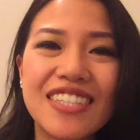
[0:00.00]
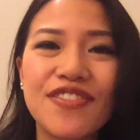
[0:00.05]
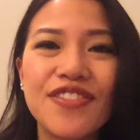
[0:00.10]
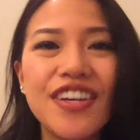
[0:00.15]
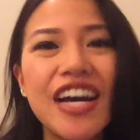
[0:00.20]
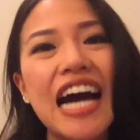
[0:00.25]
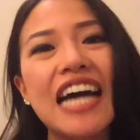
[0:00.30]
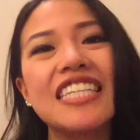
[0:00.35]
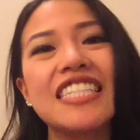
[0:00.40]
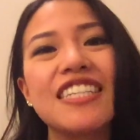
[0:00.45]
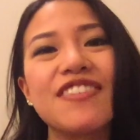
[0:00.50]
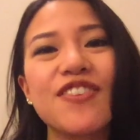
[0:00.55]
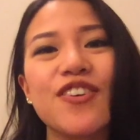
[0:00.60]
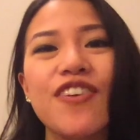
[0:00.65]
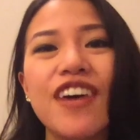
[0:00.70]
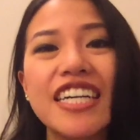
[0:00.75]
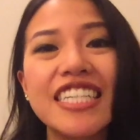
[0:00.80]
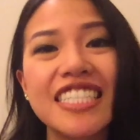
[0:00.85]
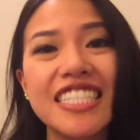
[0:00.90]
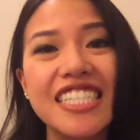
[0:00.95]
if you ask them
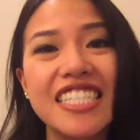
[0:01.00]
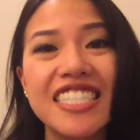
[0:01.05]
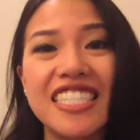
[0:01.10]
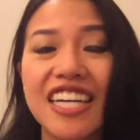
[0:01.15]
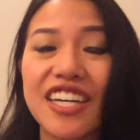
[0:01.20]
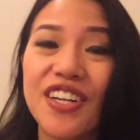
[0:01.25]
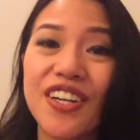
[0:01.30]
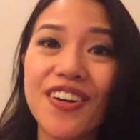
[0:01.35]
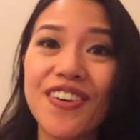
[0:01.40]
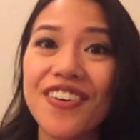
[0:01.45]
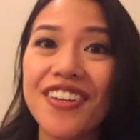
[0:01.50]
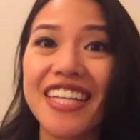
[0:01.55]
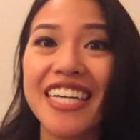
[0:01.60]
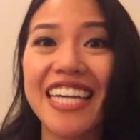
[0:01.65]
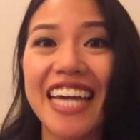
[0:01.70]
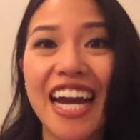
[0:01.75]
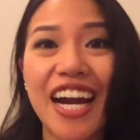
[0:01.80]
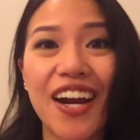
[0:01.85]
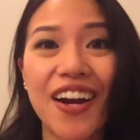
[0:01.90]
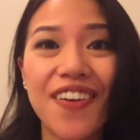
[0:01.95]
questions that you don't really
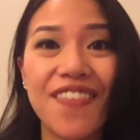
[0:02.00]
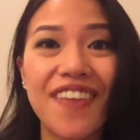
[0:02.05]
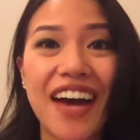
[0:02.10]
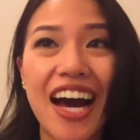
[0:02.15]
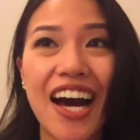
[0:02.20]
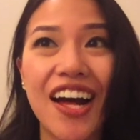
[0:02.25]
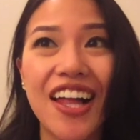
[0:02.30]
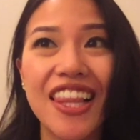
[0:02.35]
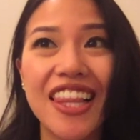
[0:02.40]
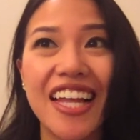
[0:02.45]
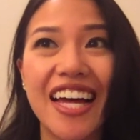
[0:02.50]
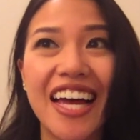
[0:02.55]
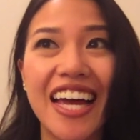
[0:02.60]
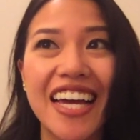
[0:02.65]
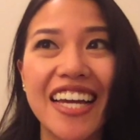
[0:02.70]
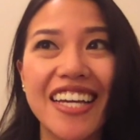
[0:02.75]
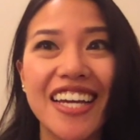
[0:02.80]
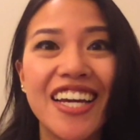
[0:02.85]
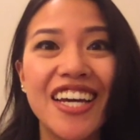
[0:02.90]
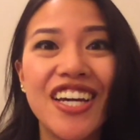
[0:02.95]
care about
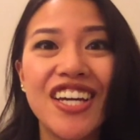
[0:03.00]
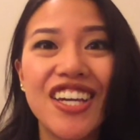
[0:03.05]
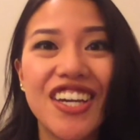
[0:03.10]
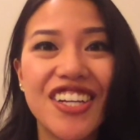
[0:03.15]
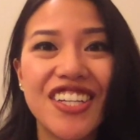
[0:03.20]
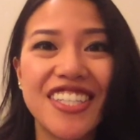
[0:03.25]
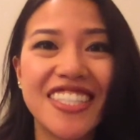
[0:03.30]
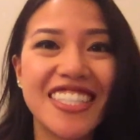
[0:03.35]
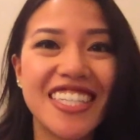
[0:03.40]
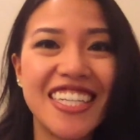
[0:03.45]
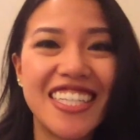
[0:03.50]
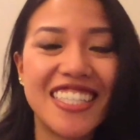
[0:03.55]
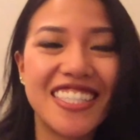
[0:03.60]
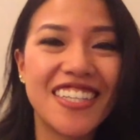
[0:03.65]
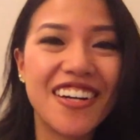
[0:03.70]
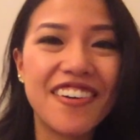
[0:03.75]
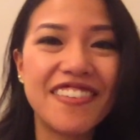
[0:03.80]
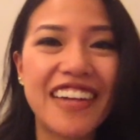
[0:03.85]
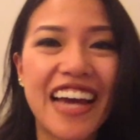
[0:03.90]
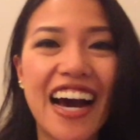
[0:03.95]
like you're just gonna
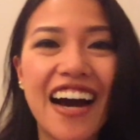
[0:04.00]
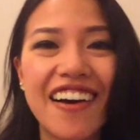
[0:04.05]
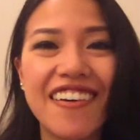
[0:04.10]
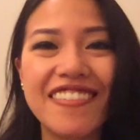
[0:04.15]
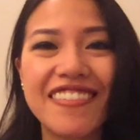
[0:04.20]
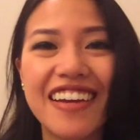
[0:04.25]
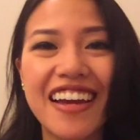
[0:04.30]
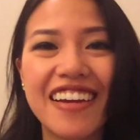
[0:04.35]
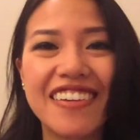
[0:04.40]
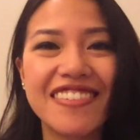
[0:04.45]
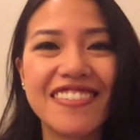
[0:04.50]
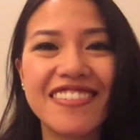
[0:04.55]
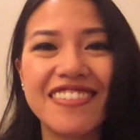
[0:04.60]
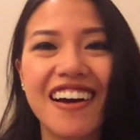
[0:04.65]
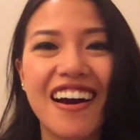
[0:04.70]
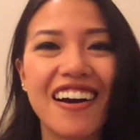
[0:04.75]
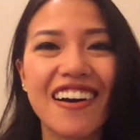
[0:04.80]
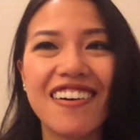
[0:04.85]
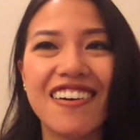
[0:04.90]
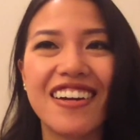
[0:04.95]
zone out and you're
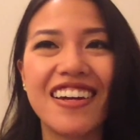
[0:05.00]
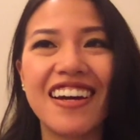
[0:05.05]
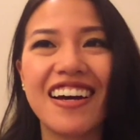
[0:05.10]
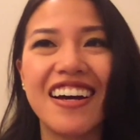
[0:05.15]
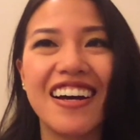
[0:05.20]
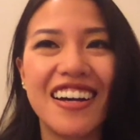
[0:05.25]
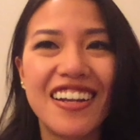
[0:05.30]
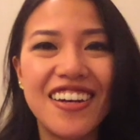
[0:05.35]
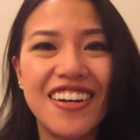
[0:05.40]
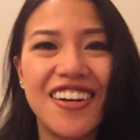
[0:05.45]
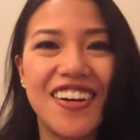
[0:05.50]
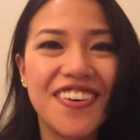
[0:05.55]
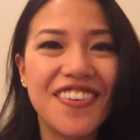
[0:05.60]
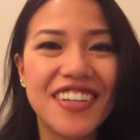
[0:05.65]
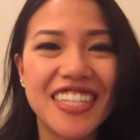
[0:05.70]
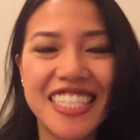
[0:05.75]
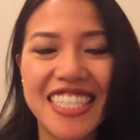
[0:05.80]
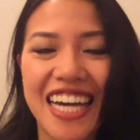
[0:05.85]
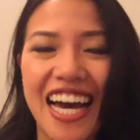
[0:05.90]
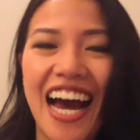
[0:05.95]
not gonna know
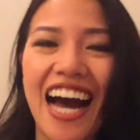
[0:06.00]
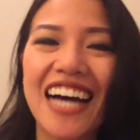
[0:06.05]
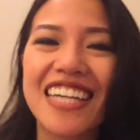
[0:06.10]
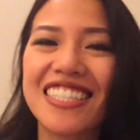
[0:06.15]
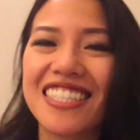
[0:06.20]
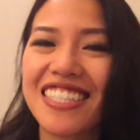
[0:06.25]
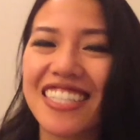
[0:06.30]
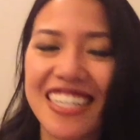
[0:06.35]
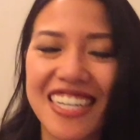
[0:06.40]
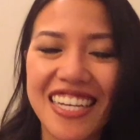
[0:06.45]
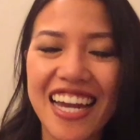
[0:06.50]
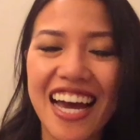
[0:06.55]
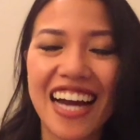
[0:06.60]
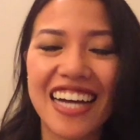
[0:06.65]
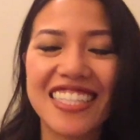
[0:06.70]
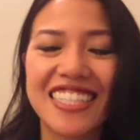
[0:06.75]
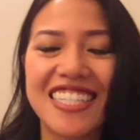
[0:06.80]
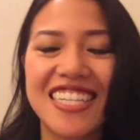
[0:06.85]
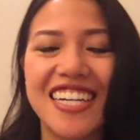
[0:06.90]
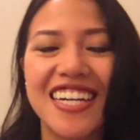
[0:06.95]
what to ask
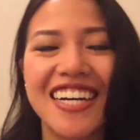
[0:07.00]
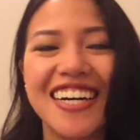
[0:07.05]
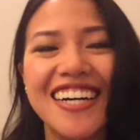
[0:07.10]
next